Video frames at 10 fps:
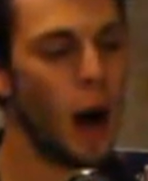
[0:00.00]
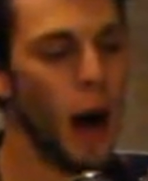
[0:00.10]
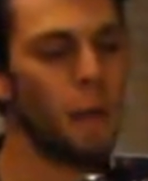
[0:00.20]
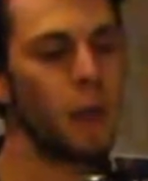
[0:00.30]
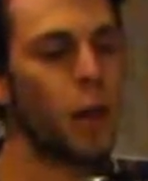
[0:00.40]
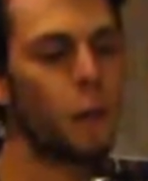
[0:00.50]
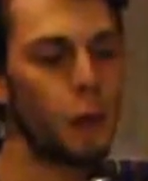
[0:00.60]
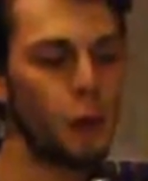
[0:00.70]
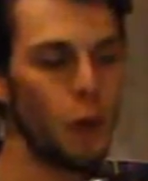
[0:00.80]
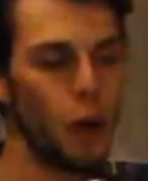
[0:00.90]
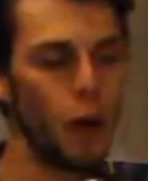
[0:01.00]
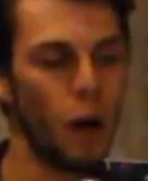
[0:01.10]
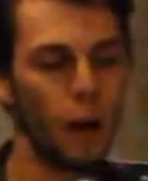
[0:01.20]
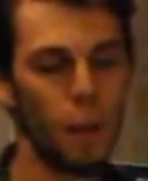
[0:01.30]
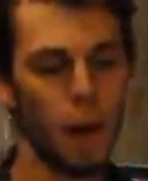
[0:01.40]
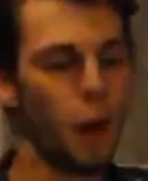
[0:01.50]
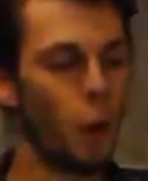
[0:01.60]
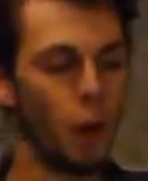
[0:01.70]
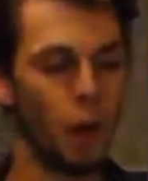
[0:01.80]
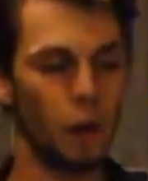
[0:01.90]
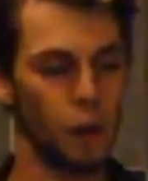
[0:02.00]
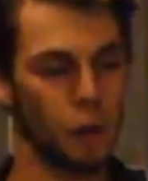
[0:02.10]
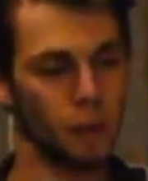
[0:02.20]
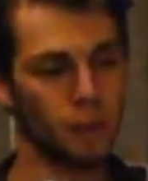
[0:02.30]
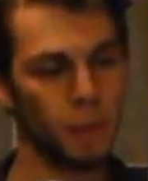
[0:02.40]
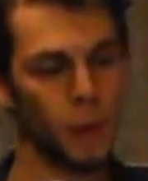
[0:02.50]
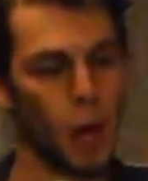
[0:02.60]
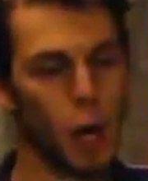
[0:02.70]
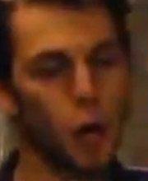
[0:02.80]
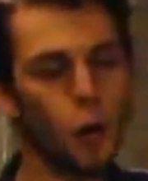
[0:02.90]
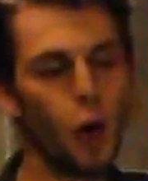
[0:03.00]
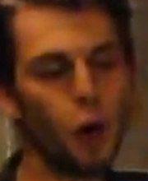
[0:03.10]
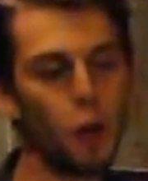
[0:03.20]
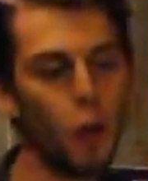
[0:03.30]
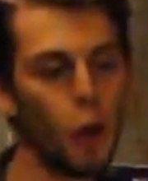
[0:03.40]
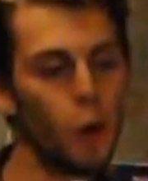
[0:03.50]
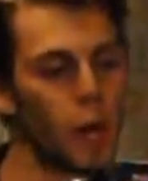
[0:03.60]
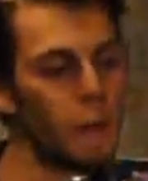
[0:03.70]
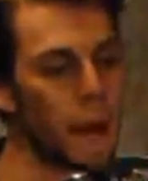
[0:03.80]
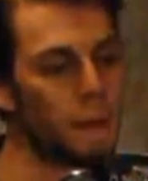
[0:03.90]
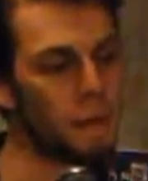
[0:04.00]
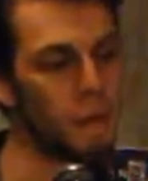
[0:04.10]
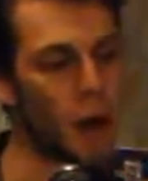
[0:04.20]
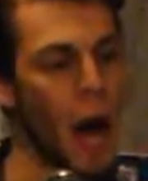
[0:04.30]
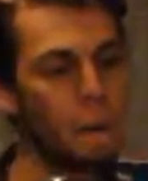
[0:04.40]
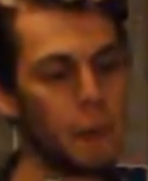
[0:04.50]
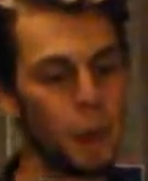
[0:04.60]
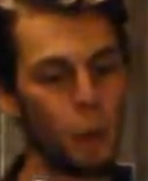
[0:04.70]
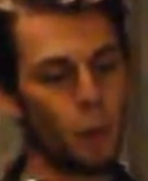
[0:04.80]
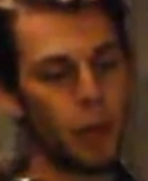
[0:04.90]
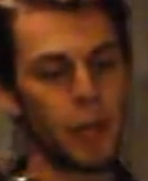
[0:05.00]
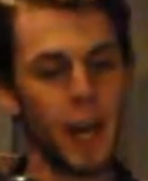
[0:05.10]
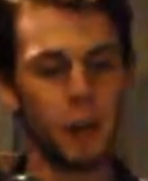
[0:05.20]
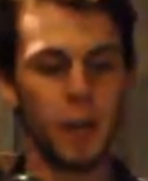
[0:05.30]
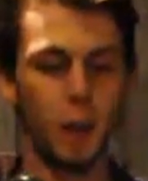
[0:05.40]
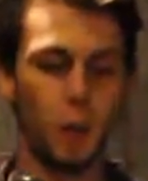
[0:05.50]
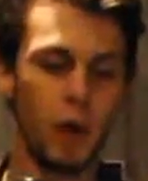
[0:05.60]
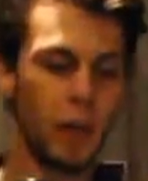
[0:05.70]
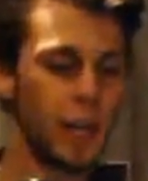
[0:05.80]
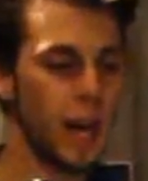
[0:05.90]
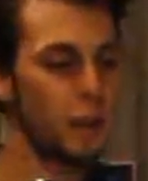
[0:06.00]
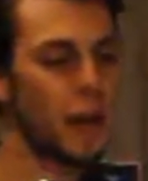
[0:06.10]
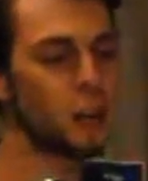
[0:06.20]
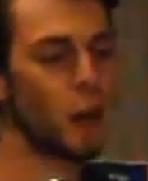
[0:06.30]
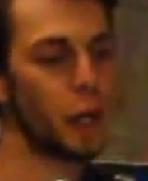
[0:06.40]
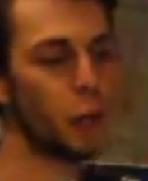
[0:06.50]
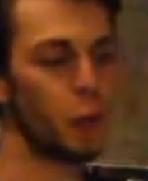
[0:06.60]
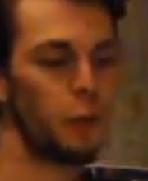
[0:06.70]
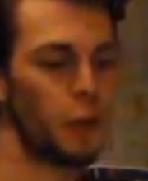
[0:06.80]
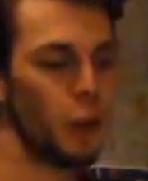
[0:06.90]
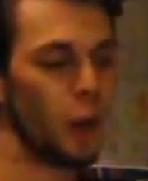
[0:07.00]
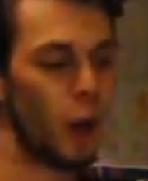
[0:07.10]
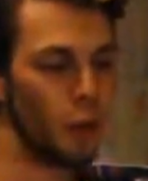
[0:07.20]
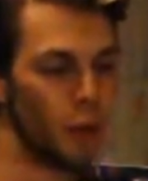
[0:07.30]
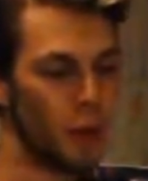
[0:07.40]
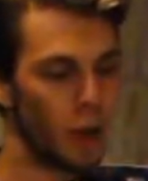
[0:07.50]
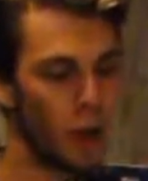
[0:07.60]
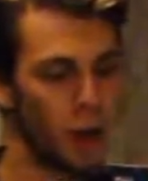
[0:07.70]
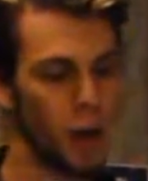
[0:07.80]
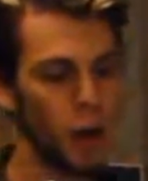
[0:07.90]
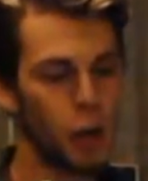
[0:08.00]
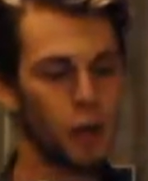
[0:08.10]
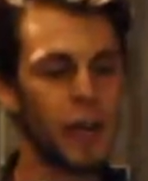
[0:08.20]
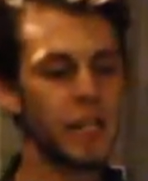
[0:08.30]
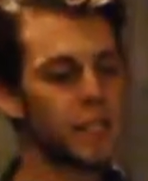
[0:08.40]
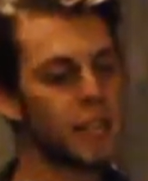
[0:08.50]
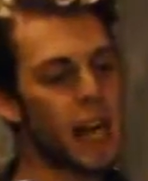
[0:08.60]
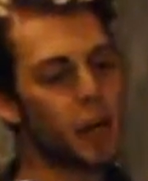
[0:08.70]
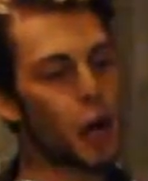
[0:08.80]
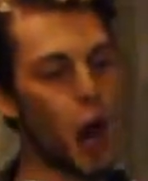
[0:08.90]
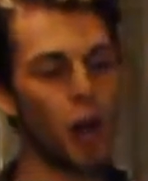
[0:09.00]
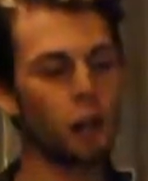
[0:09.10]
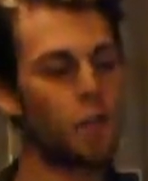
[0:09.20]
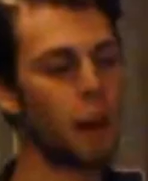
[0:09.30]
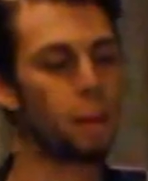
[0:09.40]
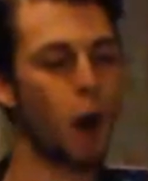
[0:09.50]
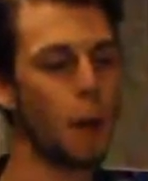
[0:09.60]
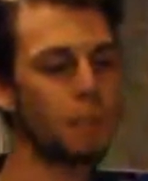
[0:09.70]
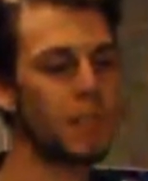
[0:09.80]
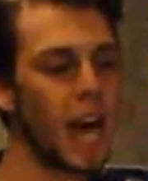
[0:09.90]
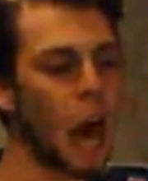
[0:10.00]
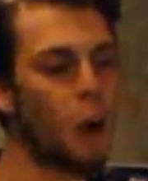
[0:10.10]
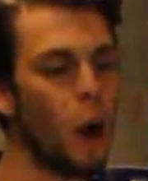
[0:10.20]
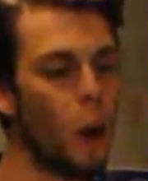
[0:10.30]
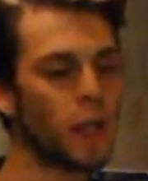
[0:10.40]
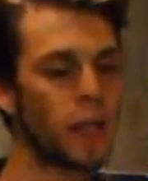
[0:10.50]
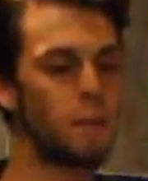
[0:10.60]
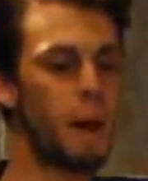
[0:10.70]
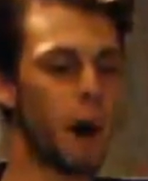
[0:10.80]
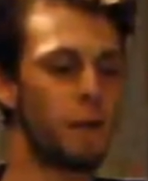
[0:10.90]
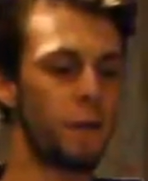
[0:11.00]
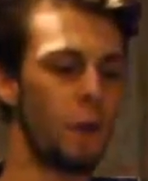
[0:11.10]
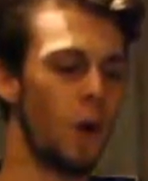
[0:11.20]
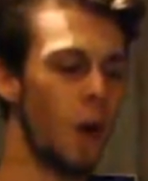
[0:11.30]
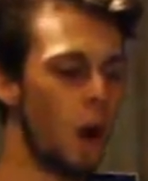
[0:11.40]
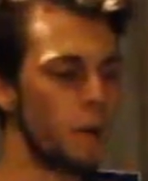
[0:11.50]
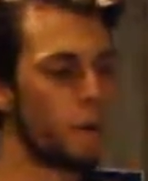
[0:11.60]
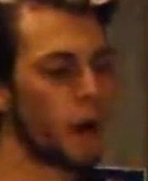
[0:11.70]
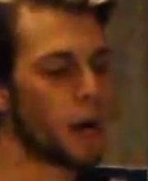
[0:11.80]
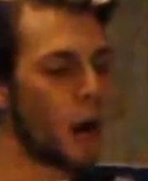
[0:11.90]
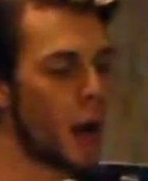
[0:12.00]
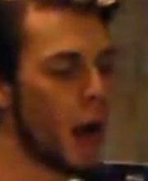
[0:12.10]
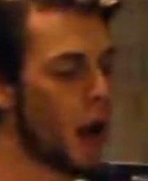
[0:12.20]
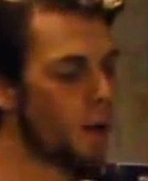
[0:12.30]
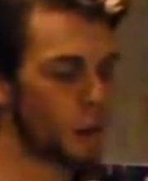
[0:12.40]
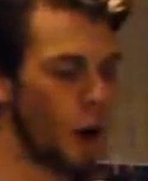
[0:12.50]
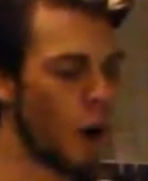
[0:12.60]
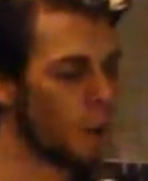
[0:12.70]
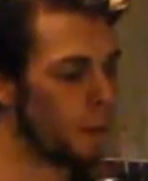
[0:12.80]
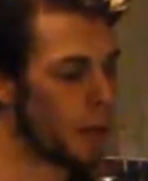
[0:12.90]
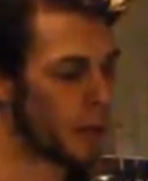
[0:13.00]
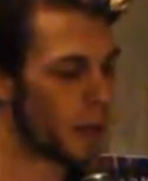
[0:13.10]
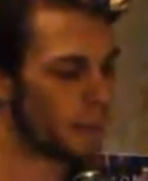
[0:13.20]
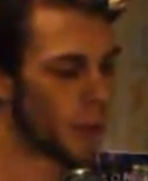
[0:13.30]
I'm in love with you, but I don't want to love you. You're the only one who can make me feel happy when we are together, yet when we are together, that is when I truly feel alone. You're the instigator to all of my problems, yet I will always come back for more heartbreak after heartbreak.